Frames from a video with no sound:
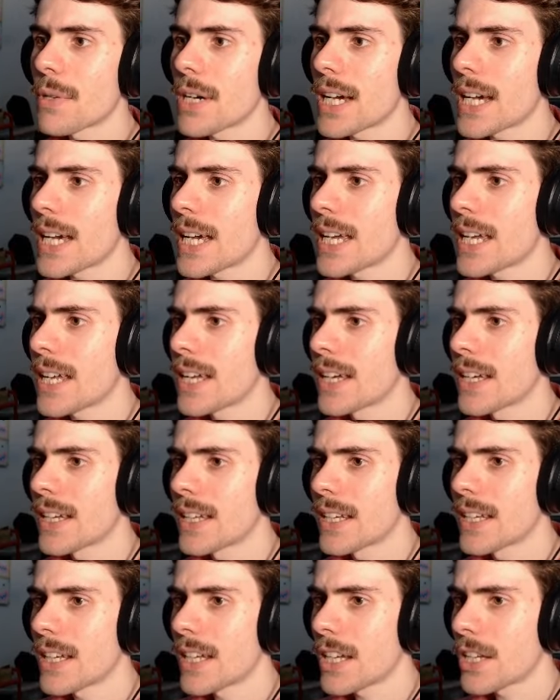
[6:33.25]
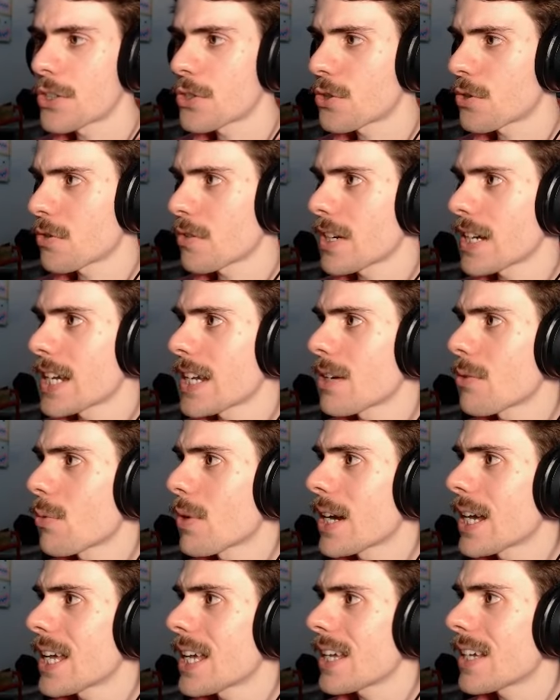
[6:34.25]
by a tree.
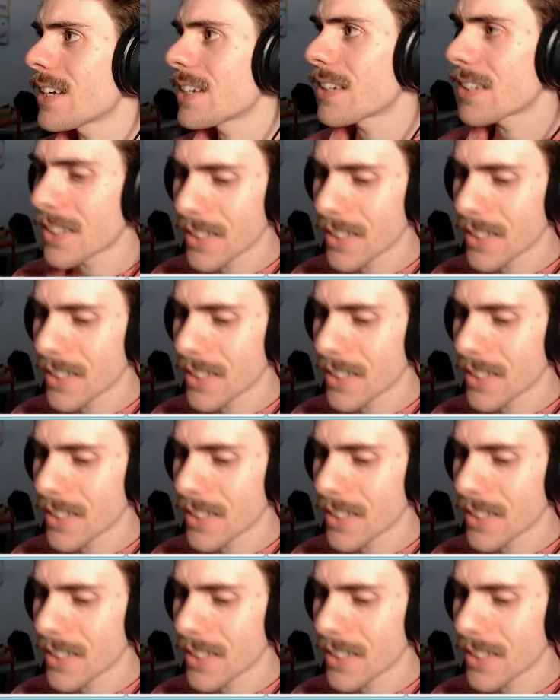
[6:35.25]
Wait.